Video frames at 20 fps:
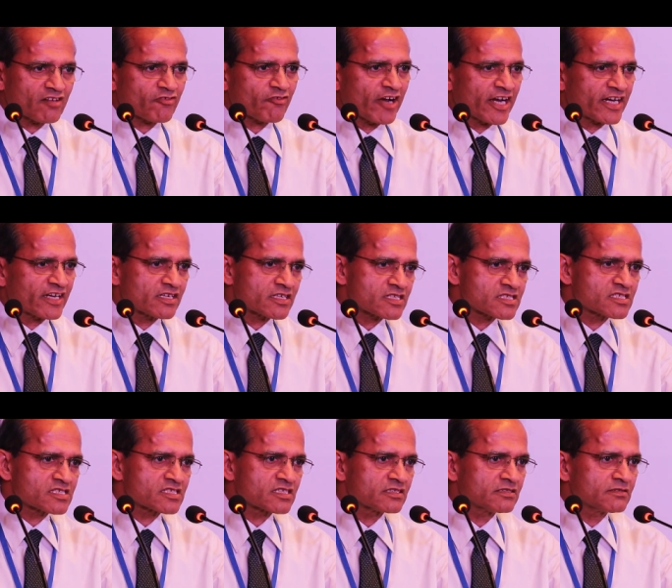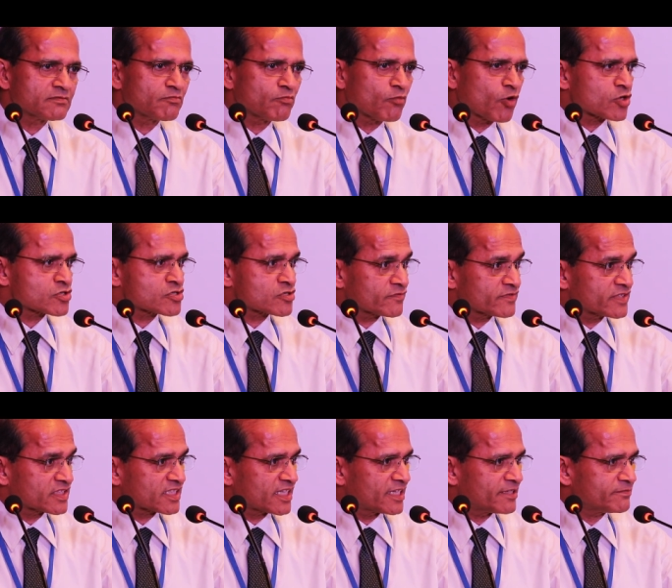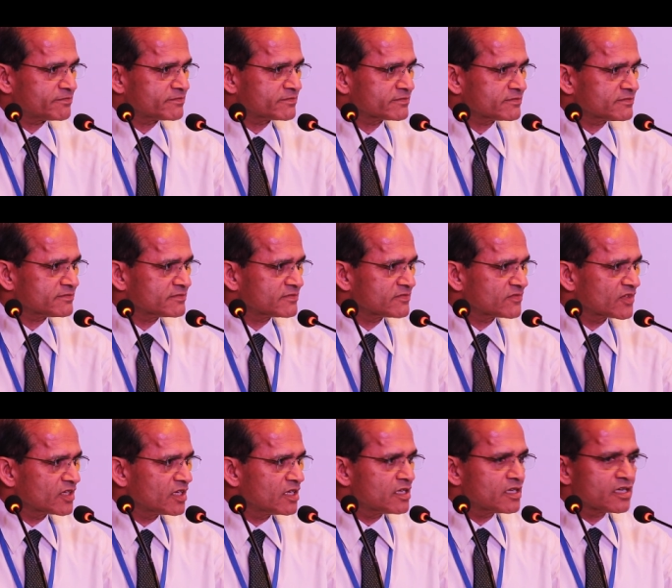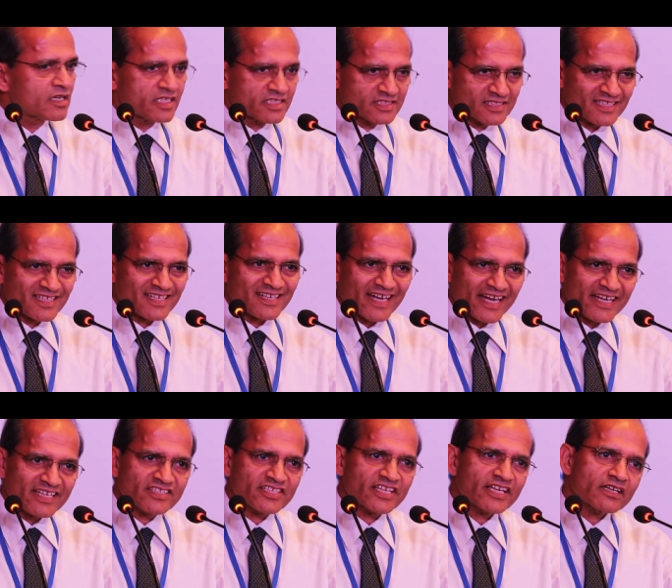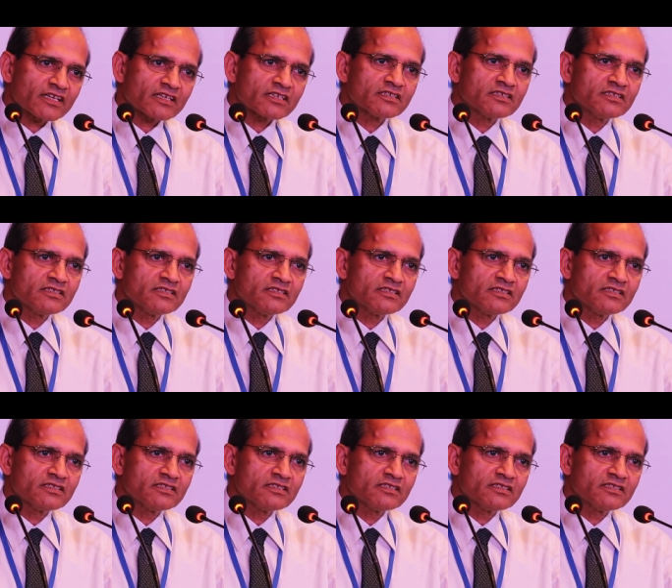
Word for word: our vendors, most of the time. Is it a right thing?